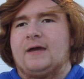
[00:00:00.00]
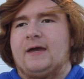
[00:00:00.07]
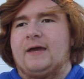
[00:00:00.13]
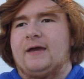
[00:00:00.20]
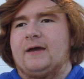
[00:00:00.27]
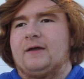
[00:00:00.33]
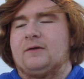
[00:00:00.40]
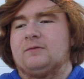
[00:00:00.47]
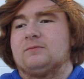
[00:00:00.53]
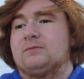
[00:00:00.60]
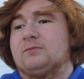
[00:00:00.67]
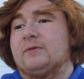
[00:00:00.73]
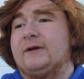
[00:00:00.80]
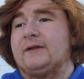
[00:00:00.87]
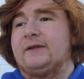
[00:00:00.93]
and
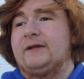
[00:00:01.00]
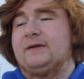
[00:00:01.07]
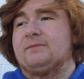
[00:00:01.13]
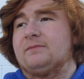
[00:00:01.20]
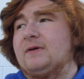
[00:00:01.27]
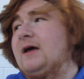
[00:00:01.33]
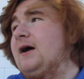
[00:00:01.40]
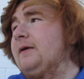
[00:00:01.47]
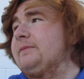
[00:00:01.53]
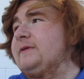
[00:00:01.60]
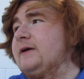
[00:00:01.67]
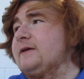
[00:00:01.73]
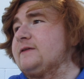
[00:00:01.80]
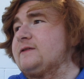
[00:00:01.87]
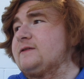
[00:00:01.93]
really
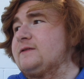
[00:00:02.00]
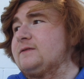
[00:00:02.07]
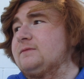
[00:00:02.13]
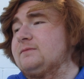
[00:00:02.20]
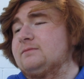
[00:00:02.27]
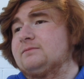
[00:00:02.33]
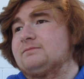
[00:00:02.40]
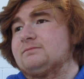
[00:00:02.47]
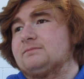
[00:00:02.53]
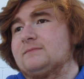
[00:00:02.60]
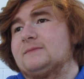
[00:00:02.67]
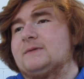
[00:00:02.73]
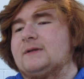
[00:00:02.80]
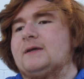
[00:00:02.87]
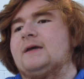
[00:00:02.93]
helped us,
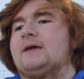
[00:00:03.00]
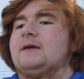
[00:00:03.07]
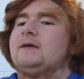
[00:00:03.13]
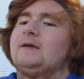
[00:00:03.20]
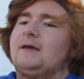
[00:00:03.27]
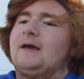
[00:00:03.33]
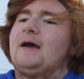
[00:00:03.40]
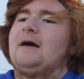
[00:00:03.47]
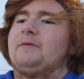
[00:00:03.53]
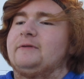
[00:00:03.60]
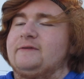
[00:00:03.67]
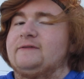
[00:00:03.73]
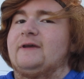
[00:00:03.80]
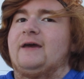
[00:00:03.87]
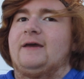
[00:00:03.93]
I
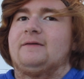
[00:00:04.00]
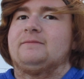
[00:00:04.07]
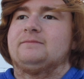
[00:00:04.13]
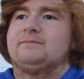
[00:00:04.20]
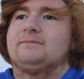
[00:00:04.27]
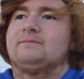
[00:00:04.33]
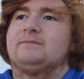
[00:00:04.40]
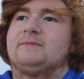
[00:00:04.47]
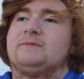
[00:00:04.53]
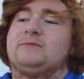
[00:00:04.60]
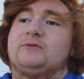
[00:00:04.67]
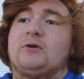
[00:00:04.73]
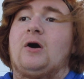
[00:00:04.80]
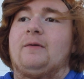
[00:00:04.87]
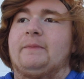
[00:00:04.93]
would say,
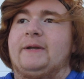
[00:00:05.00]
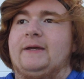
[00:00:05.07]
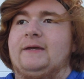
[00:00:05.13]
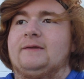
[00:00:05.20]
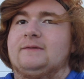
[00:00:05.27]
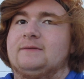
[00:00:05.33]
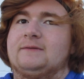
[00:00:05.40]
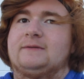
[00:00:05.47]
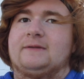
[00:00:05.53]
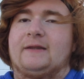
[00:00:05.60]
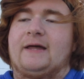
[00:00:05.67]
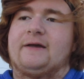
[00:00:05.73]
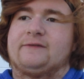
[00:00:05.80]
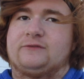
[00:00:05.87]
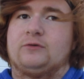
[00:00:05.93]
dominate the
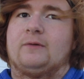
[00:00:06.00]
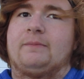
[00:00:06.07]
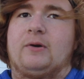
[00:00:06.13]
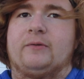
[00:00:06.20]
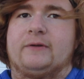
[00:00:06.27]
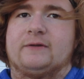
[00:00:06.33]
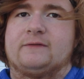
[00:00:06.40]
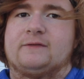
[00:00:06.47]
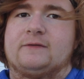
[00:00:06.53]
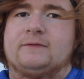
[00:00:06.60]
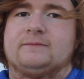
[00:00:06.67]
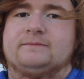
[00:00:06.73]
last two opponents.